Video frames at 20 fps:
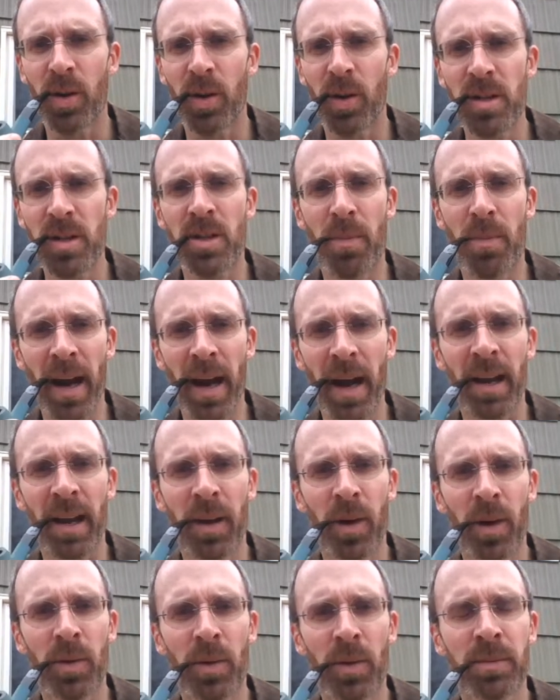Good
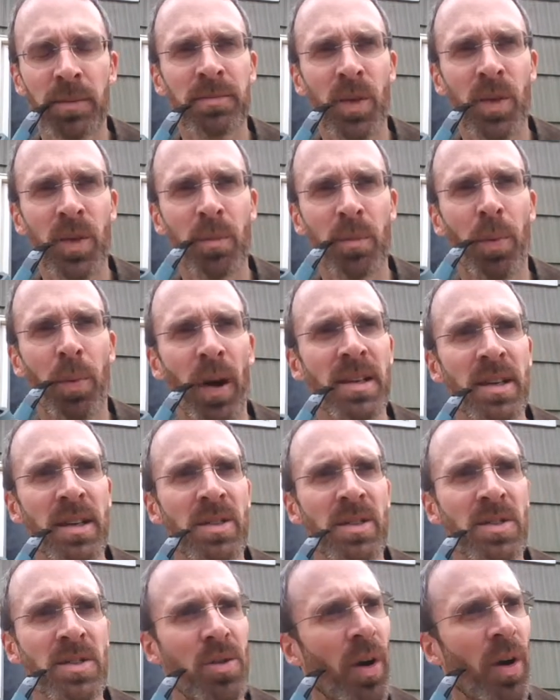tobacco, good
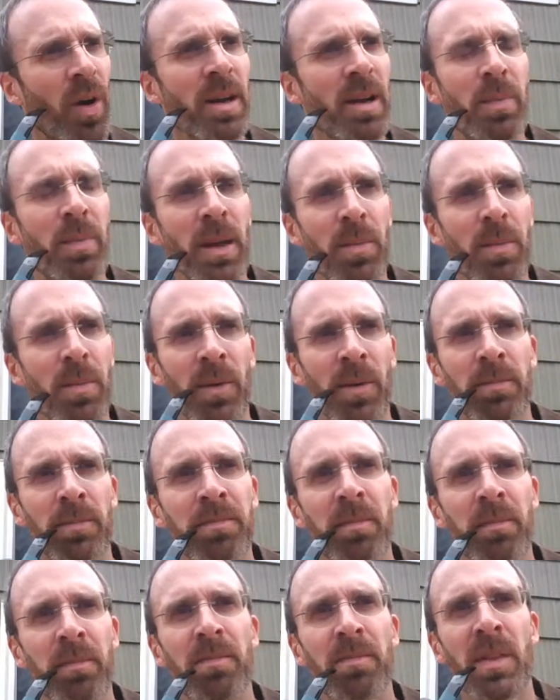prices, great people.
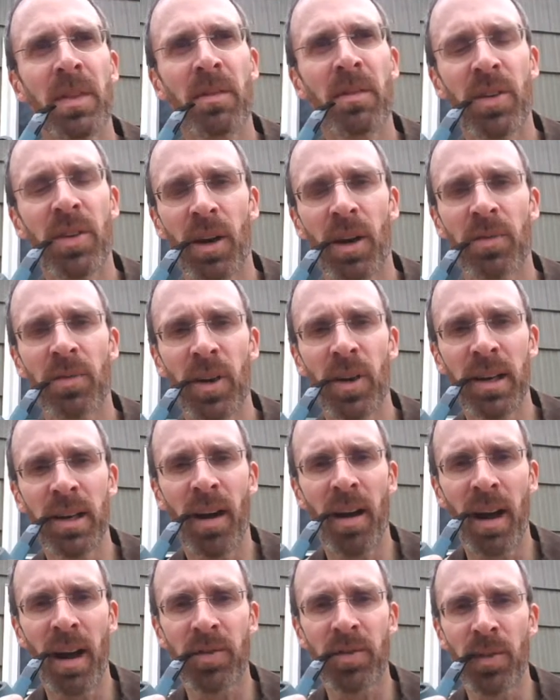If you're ever in
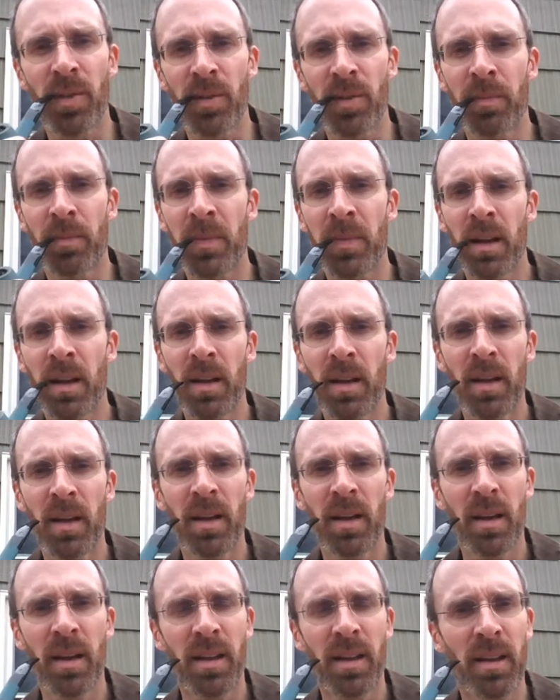Knoxville,
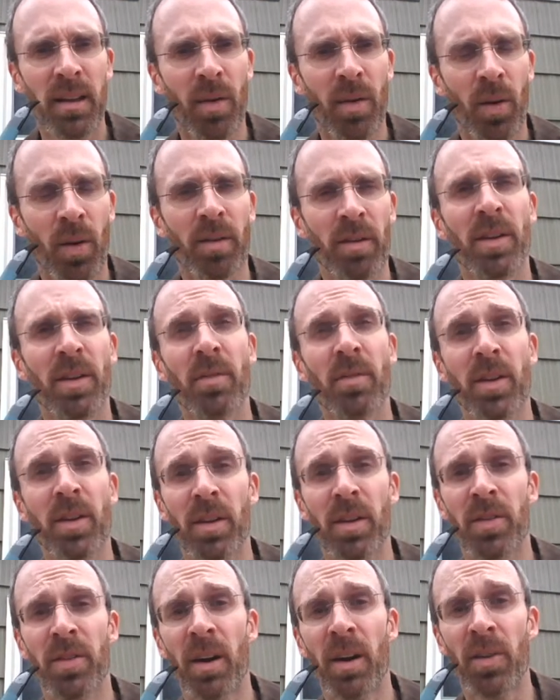or
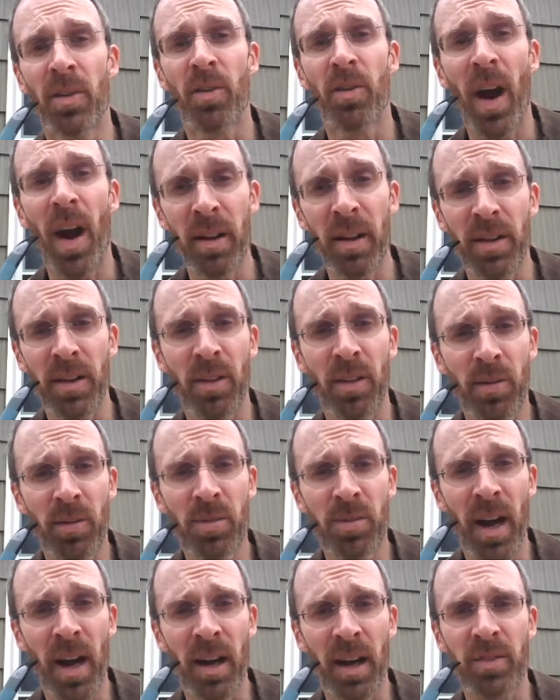if you're ever driving through
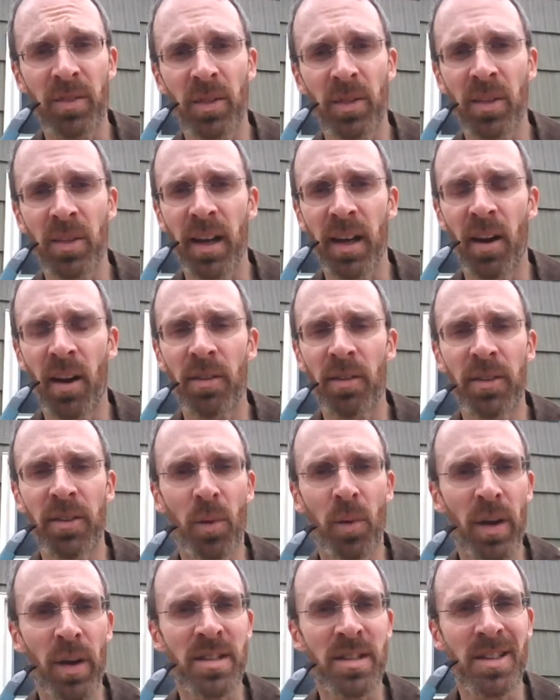Knoxville, get off at the
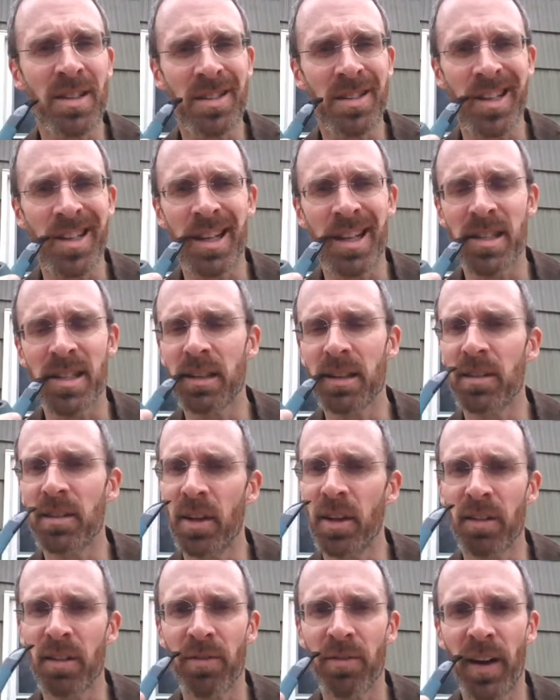West Hills exit and
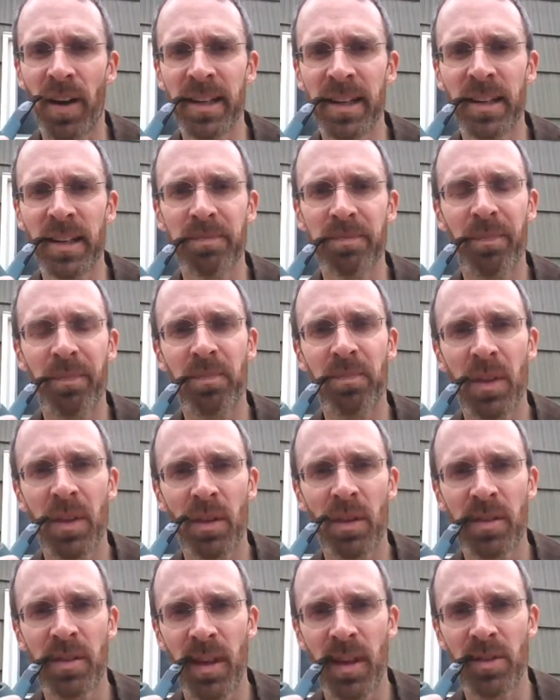you can find it.
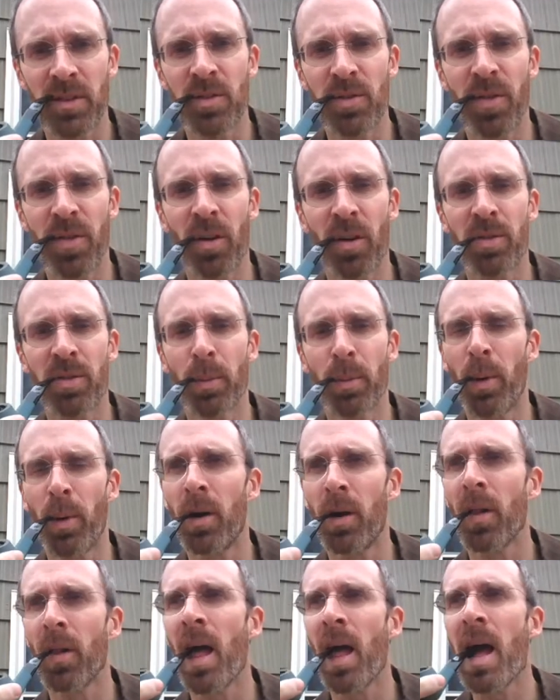Not too far from the
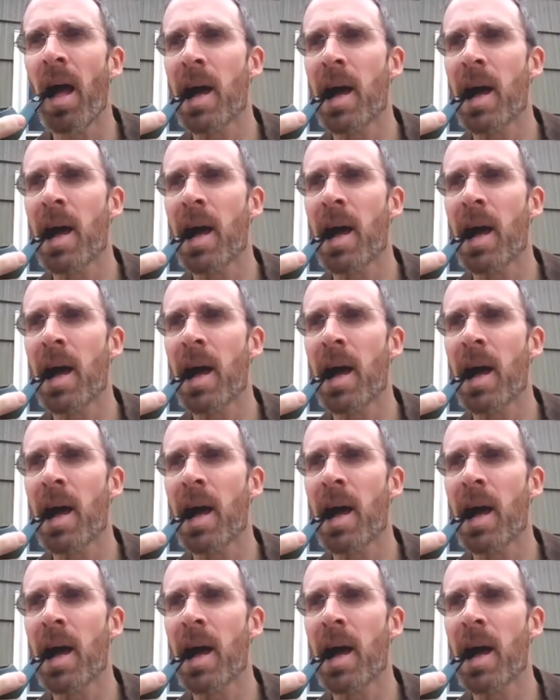mall.